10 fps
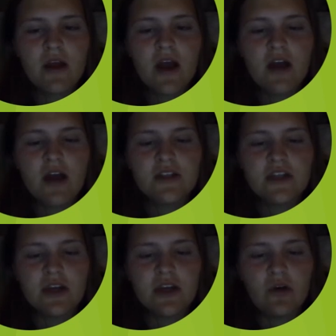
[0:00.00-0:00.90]

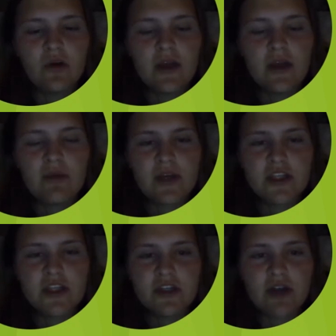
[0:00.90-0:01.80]
until it
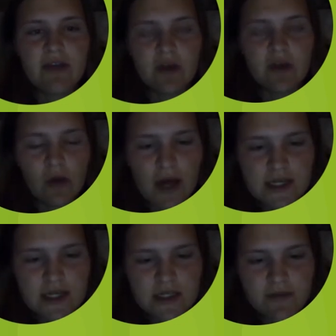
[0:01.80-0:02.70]
reaches your
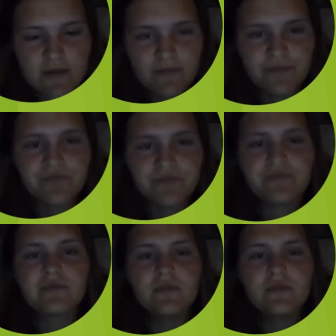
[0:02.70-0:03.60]
alveoli.
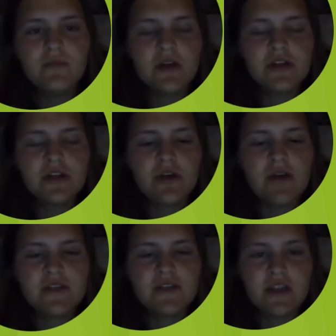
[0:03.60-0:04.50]
So you
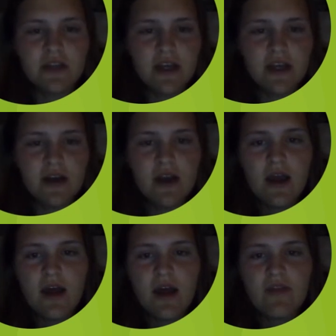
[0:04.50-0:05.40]
have cilia
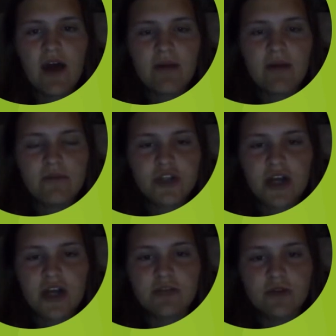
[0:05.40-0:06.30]
that
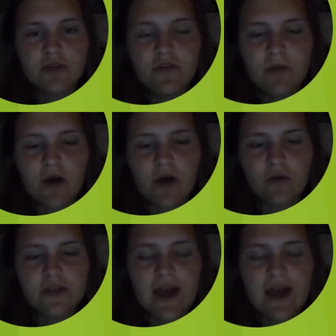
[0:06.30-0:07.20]
try to move the
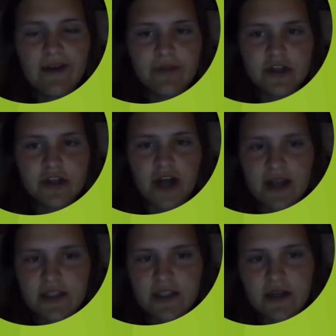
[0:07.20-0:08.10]
particles out of the tract.